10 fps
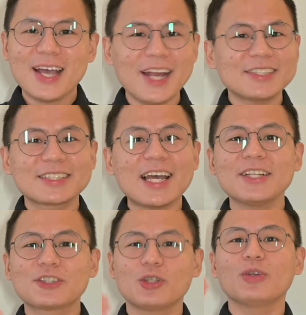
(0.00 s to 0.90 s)
It's
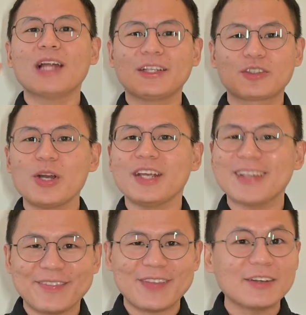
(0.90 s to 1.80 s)
getting to like
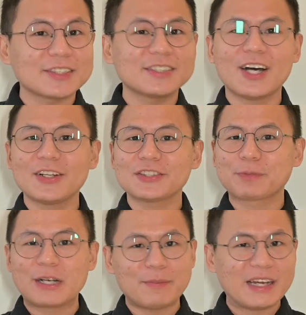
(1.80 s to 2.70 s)
$29,000
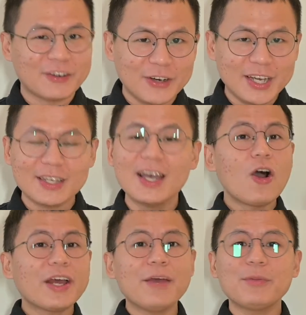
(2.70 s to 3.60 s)
per Bitcoin.
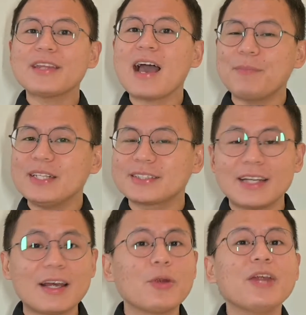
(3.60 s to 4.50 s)
Okay, with that being
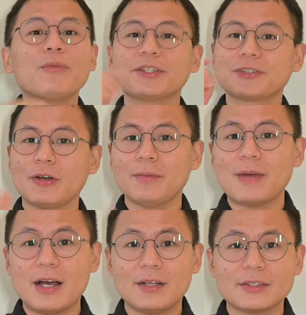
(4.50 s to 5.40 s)
said, I really want to talk
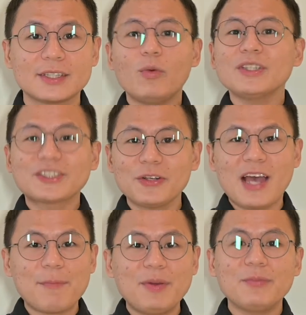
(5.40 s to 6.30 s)
about what's going to
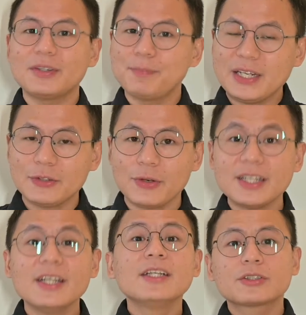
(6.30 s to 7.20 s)
happen with Bitcoin.
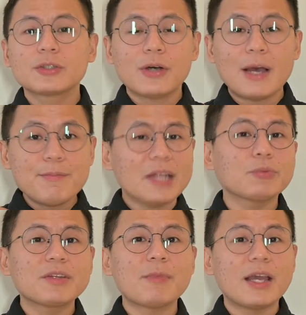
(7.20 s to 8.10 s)
So I met
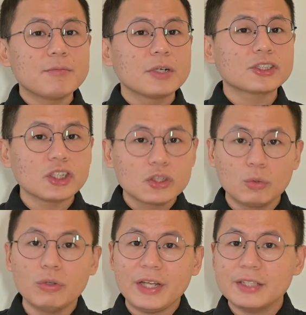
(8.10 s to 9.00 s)
with my immersion
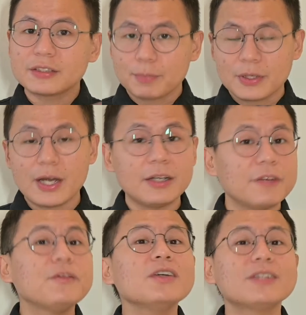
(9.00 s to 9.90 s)
cooling supplier a
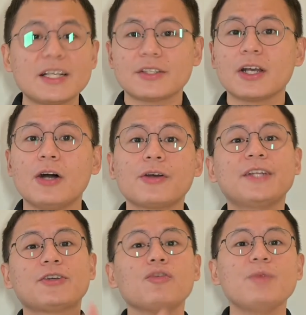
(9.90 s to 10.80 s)
few days ago. He
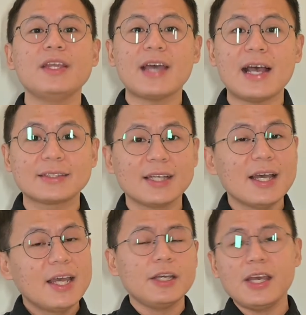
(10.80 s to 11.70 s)
told me that
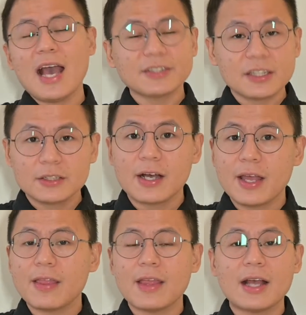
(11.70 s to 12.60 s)
he has a
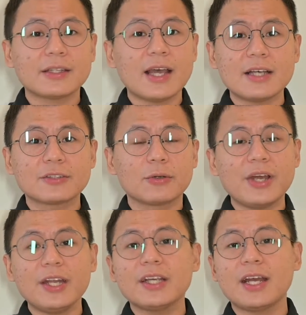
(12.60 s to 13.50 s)
client that has
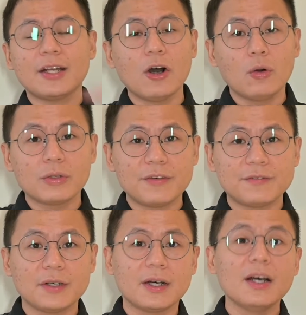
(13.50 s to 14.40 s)
already getting hold
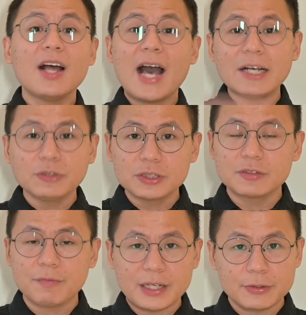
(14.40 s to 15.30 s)
of hundreds
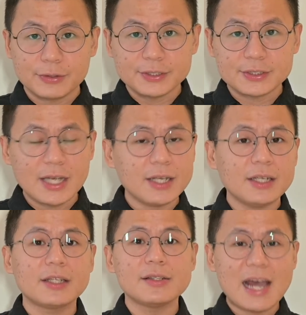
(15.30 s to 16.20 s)
of Bitcoins.
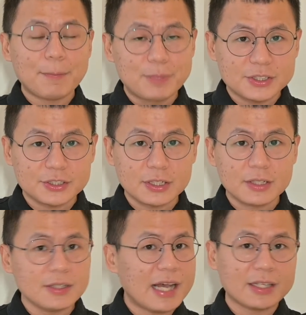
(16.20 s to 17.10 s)
And that
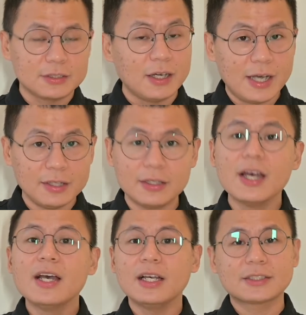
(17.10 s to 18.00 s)
person, that client,
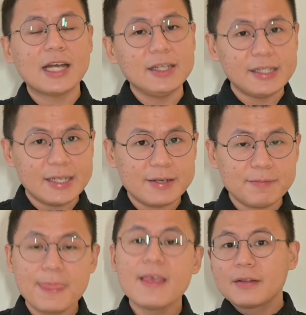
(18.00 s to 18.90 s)
is telling
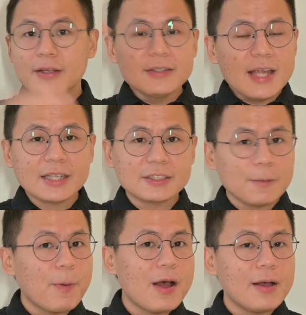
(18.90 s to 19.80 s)
him the next
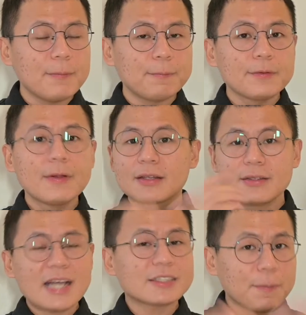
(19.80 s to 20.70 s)
pump, the
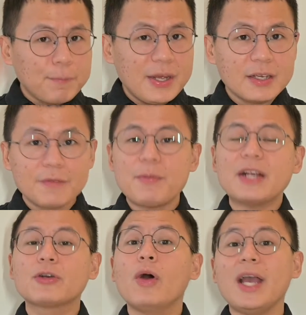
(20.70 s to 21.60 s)
next peak of
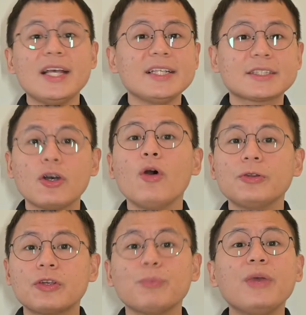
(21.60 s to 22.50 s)
Bitcoin is
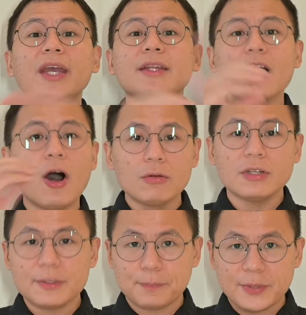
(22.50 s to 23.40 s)
going to be the
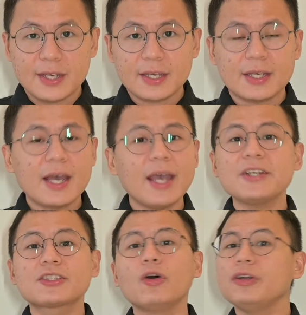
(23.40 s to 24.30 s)
only peak. It
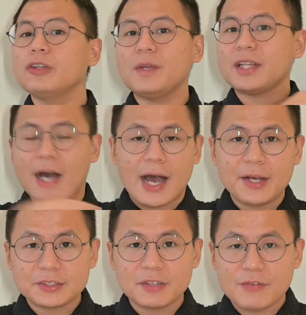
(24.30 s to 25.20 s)
is going to be the
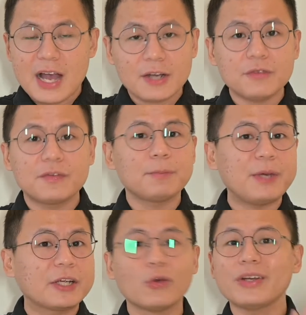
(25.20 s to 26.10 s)
highest value for the
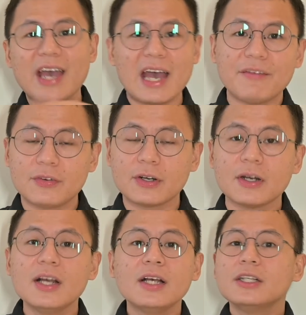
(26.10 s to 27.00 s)
Bitcoin ever.